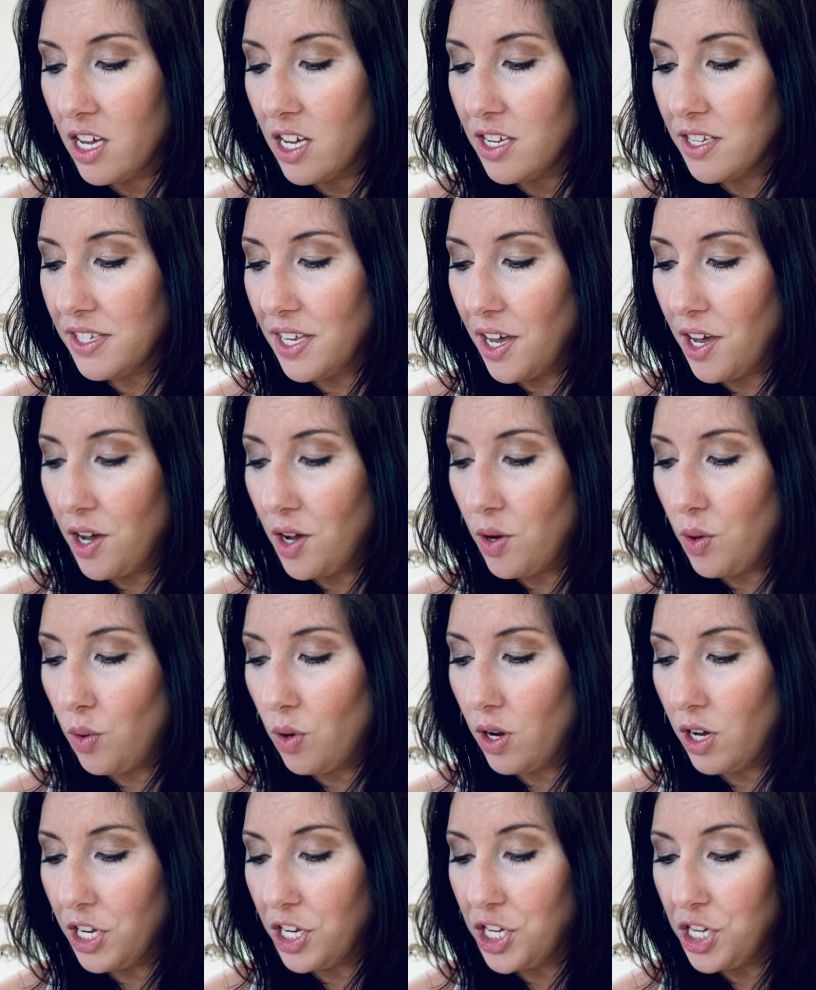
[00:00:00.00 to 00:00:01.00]

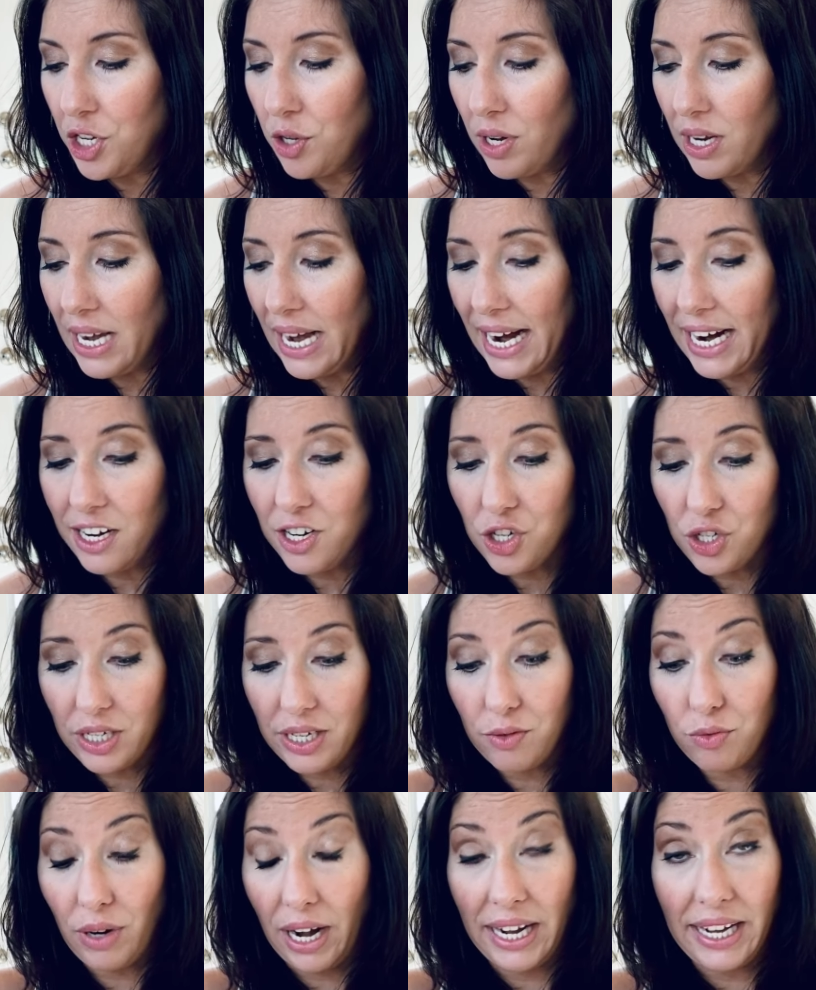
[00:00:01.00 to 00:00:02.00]
So you can
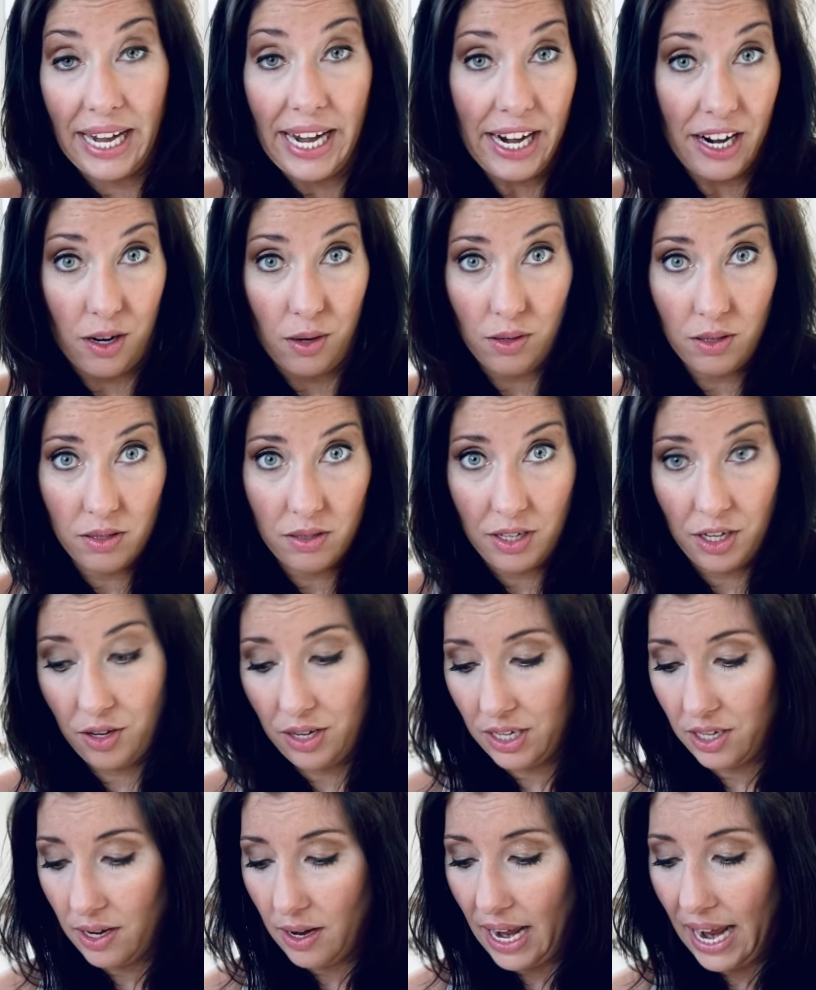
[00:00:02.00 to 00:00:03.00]
actually, right now, you
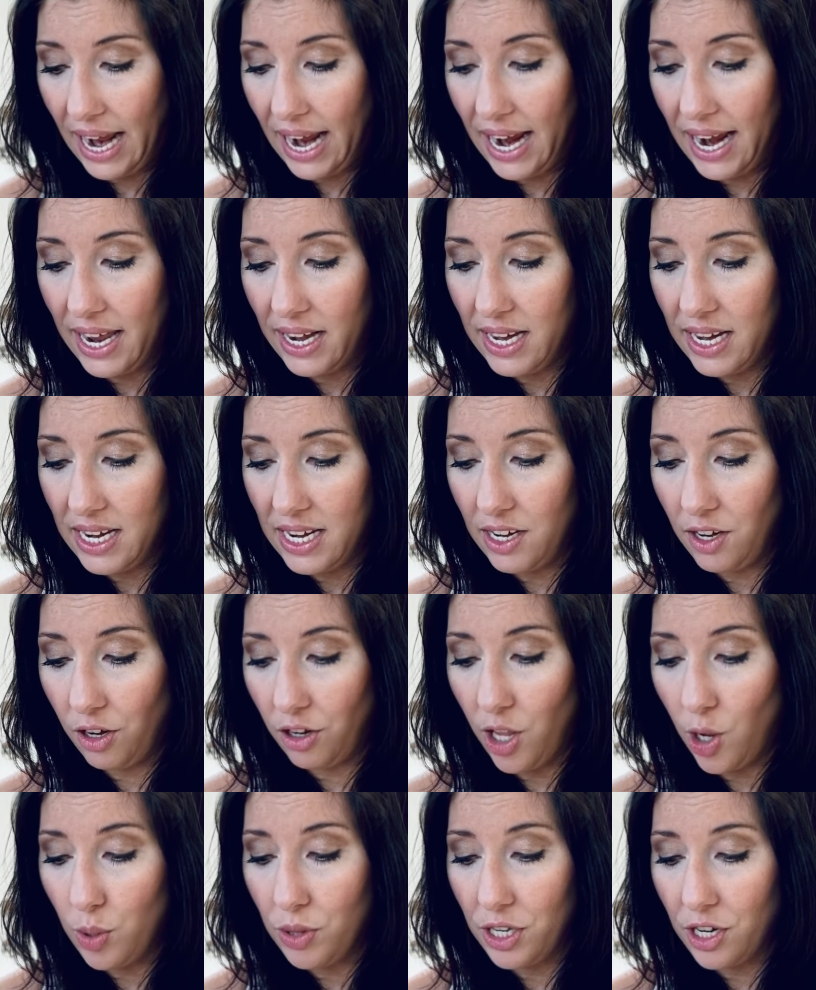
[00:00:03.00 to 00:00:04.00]
can add in
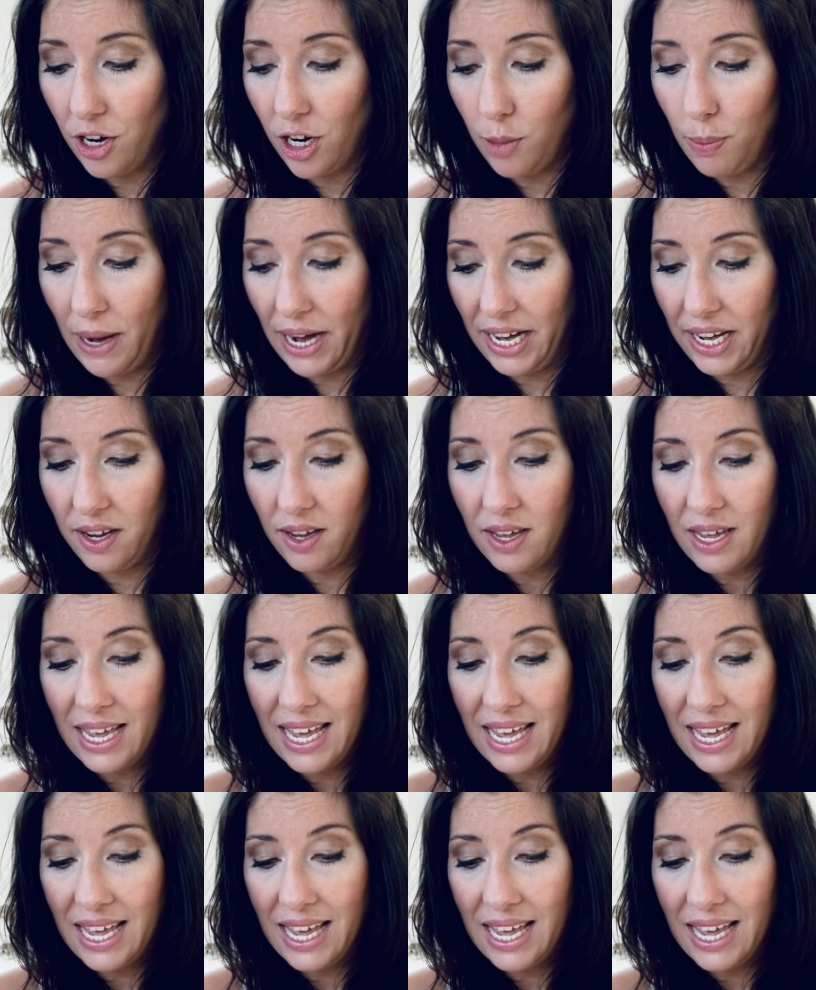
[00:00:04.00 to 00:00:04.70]
glow in the dark paint